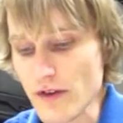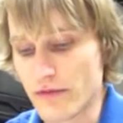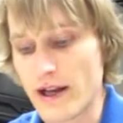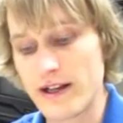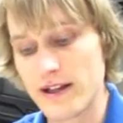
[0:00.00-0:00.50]

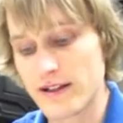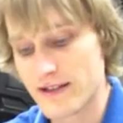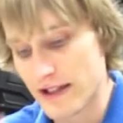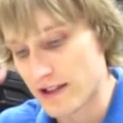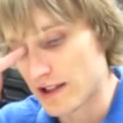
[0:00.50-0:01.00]
writing in
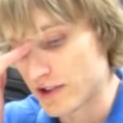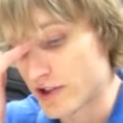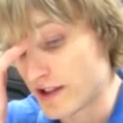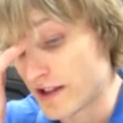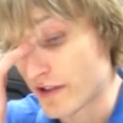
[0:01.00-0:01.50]

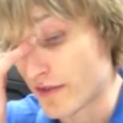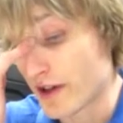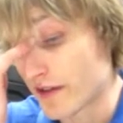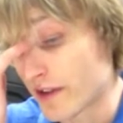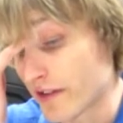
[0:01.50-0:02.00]
technology is
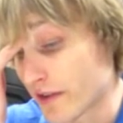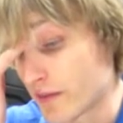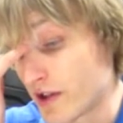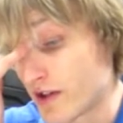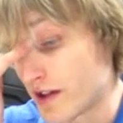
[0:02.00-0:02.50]
evolving.
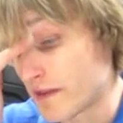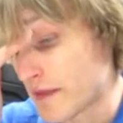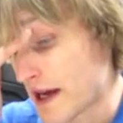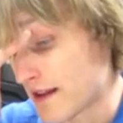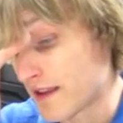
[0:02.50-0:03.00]
Some good and
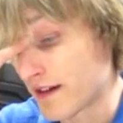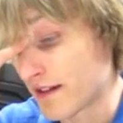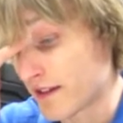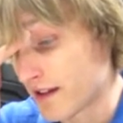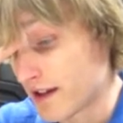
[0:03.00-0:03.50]
bad
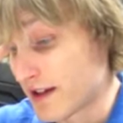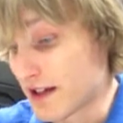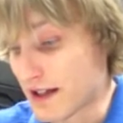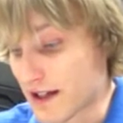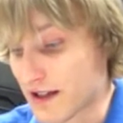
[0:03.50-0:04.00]
things
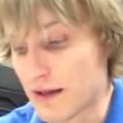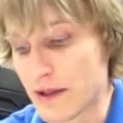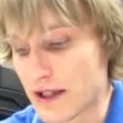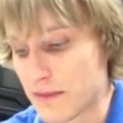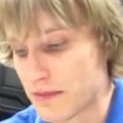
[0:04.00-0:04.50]

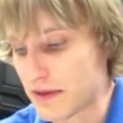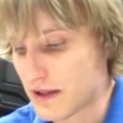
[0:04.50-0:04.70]
coming up